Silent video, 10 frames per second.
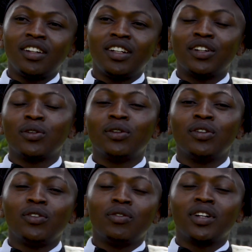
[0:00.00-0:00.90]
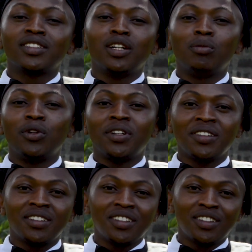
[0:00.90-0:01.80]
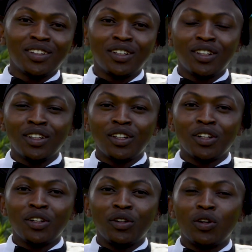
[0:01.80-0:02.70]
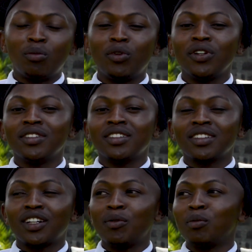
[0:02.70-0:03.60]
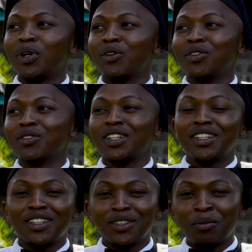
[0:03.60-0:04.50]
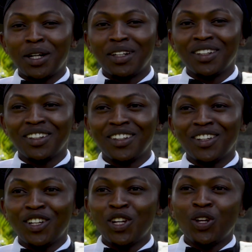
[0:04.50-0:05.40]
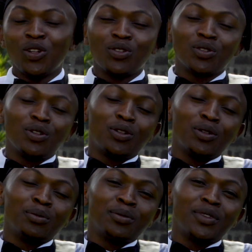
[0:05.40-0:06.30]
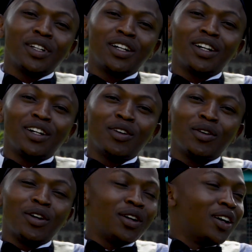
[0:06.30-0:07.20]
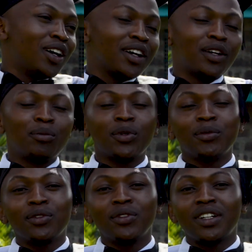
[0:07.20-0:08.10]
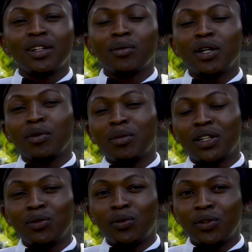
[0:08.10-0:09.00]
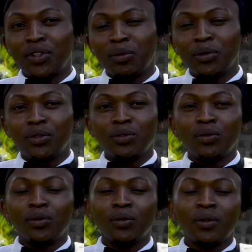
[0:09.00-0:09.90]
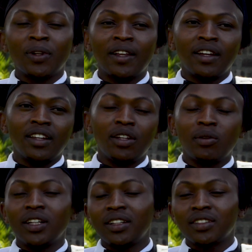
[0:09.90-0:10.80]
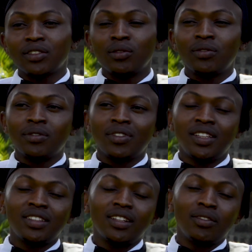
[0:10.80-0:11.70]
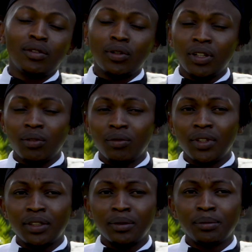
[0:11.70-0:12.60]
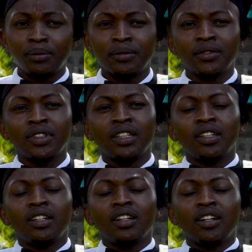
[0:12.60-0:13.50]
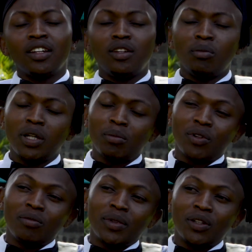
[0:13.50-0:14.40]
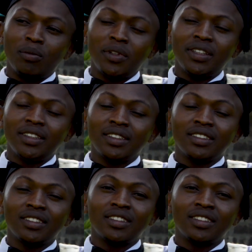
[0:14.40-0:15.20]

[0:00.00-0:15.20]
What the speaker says: Egerton University a boy. Now a boy is coming back to the society as a man. So I can promise you that I'm coming back to contribute to the wellness of each and every one of the member of my community.